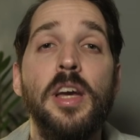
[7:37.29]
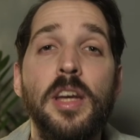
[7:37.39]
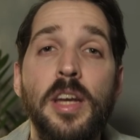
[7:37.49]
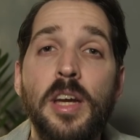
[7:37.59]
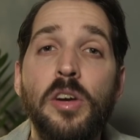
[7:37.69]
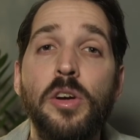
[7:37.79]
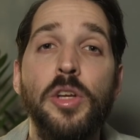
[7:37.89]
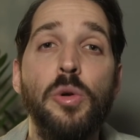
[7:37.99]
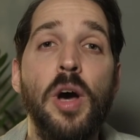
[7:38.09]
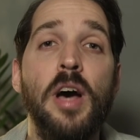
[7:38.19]
Here
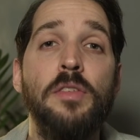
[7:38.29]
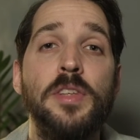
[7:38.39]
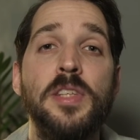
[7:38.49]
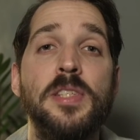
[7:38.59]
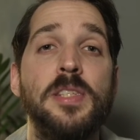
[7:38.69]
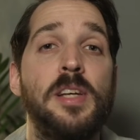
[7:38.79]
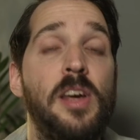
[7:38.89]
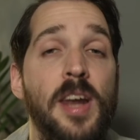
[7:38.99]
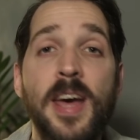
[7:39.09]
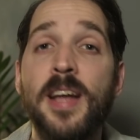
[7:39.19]
you have this
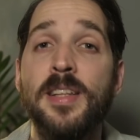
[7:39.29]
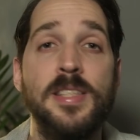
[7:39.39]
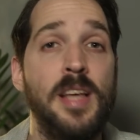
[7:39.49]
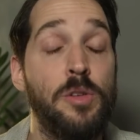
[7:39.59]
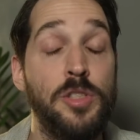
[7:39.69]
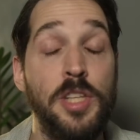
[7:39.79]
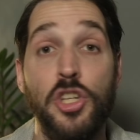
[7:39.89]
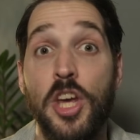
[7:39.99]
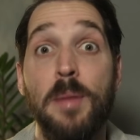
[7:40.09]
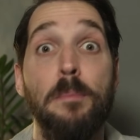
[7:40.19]
grand
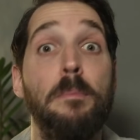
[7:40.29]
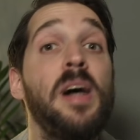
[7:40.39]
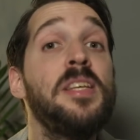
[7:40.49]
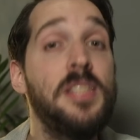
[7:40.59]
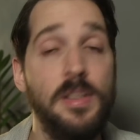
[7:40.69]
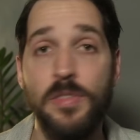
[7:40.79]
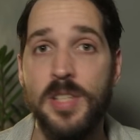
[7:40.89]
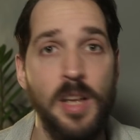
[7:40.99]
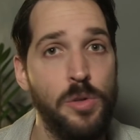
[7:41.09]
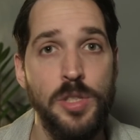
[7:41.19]
soundstage, a massive
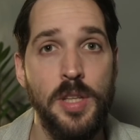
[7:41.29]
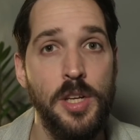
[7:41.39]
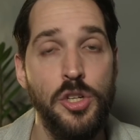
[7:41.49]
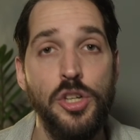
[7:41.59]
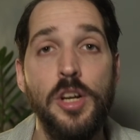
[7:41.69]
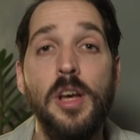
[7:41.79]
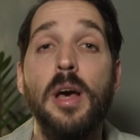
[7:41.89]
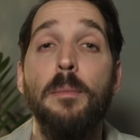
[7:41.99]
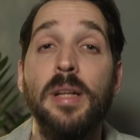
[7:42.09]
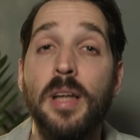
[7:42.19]
soundstage,
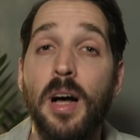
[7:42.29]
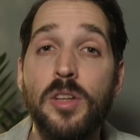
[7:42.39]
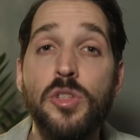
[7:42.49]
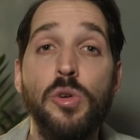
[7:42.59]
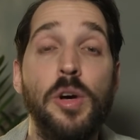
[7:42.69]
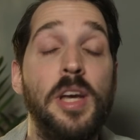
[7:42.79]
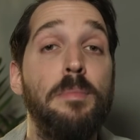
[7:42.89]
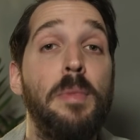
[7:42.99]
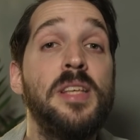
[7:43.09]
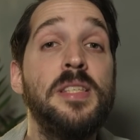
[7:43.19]
but also a
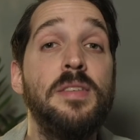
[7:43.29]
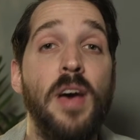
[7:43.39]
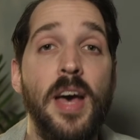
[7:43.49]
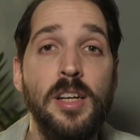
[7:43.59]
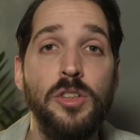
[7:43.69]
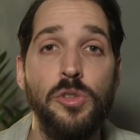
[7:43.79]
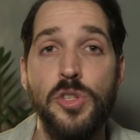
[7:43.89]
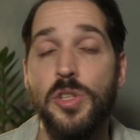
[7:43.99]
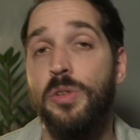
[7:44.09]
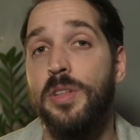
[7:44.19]
massive
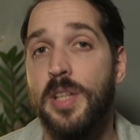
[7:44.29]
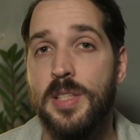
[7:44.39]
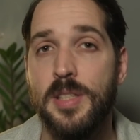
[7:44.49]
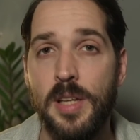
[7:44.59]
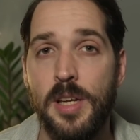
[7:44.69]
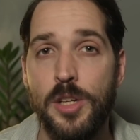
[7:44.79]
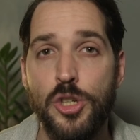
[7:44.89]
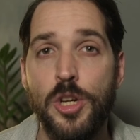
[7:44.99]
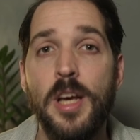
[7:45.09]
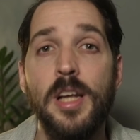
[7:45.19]
actors on that
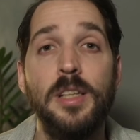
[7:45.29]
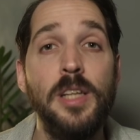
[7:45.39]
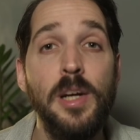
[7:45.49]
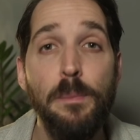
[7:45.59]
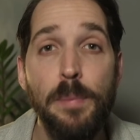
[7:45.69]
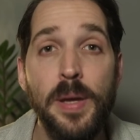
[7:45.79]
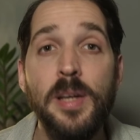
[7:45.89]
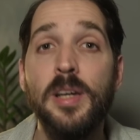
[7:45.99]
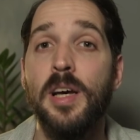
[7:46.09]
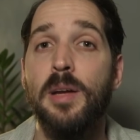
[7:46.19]
stage. They are
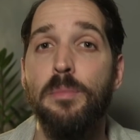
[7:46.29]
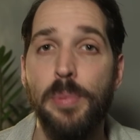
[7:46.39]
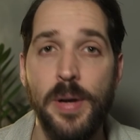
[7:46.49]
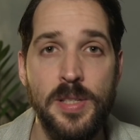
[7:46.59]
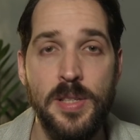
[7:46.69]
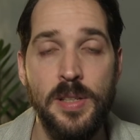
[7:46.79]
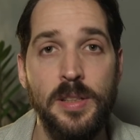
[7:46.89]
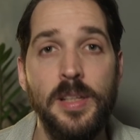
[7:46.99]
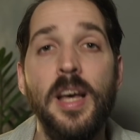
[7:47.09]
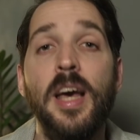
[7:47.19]
big and present,
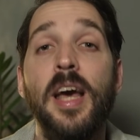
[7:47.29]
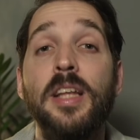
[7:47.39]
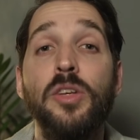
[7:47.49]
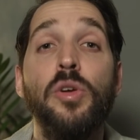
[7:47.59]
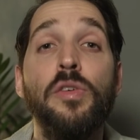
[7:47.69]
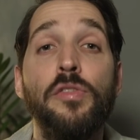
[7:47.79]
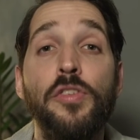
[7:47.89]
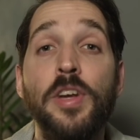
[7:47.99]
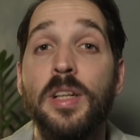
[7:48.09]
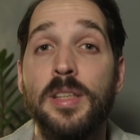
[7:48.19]
and you can
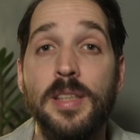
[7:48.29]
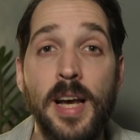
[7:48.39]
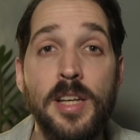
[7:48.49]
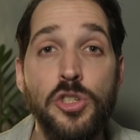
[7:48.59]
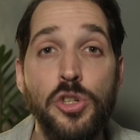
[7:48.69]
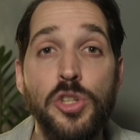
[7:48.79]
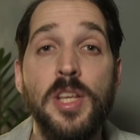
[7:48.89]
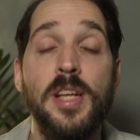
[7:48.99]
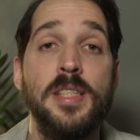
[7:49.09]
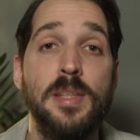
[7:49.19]
feel
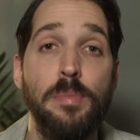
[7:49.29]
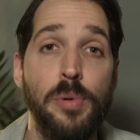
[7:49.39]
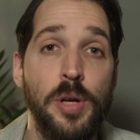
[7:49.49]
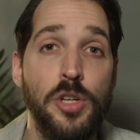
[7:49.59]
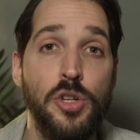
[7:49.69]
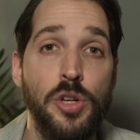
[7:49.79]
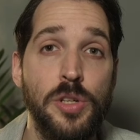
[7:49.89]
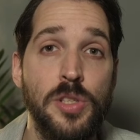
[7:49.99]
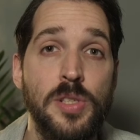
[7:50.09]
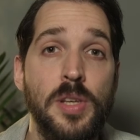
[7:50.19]
textures and
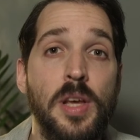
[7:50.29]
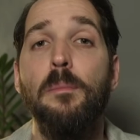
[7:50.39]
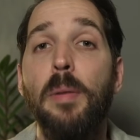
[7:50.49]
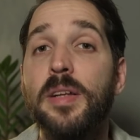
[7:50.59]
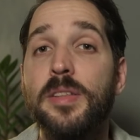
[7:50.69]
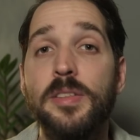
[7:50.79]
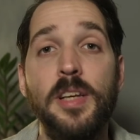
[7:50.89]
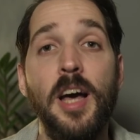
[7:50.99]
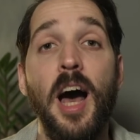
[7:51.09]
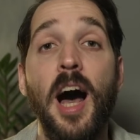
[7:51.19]
separations. But
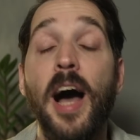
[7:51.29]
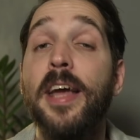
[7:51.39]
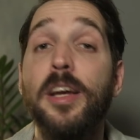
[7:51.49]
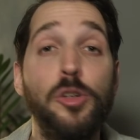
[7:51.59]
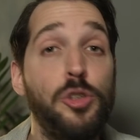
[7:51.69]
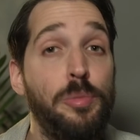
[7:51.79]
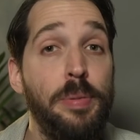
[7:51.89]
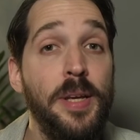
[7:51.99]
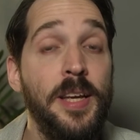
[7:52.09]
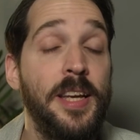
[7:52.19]
I could
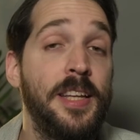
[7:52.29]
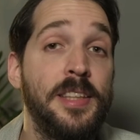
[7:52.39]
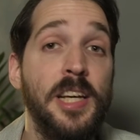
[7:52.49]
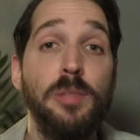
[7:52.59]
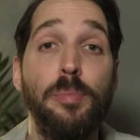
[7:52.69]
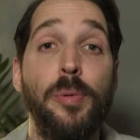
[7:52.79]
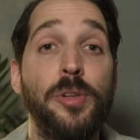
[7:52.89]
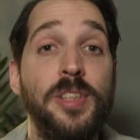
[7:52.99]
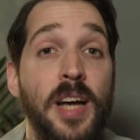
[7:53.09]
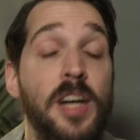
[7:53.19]
be in that
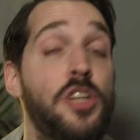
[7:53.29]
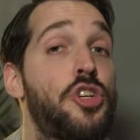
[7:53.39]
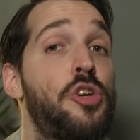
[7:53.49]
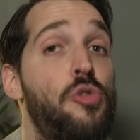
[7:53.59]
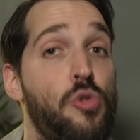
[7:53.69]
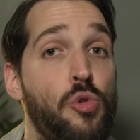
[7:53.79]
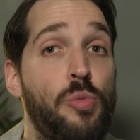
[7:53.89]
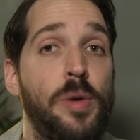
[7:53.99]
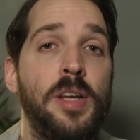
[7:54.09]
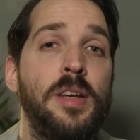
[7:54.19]
production
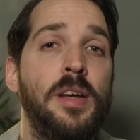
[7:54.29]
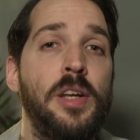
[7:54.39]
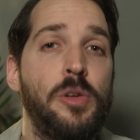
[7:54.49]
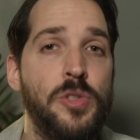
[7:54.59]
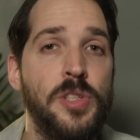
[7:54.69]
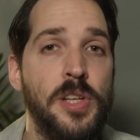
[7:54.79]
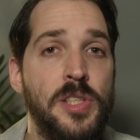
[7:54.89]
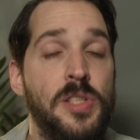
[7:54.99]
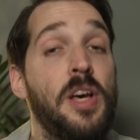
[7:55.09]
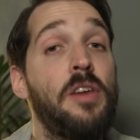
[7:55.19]
room in
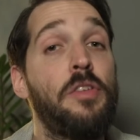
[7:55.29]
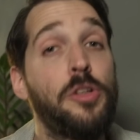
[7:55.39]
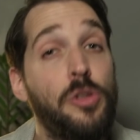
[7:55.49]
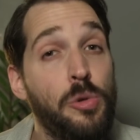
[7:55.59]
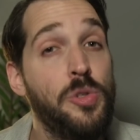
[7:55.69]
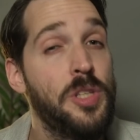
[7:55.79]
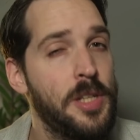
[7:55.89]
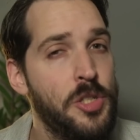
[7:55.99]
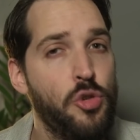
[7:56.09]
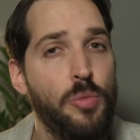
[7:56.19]
906 where those
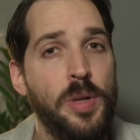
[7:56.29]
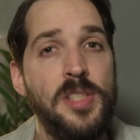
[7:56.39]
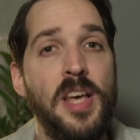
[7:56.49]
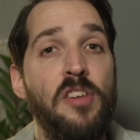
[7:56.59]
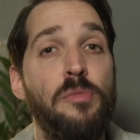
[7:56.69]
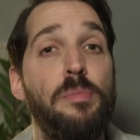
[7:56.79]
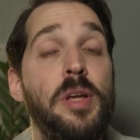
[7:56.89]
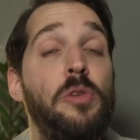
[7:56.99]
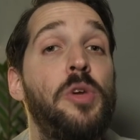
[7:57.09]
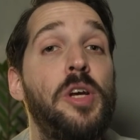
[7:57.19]
instruments have
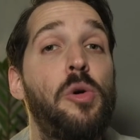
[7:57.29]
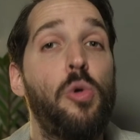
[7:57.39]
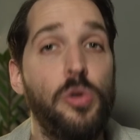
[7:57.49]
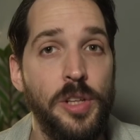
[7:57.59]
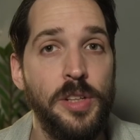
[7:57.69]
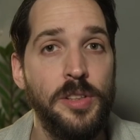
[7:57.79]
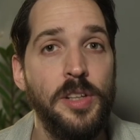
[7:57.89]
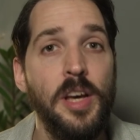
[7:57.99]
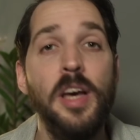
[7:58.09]
been recorded.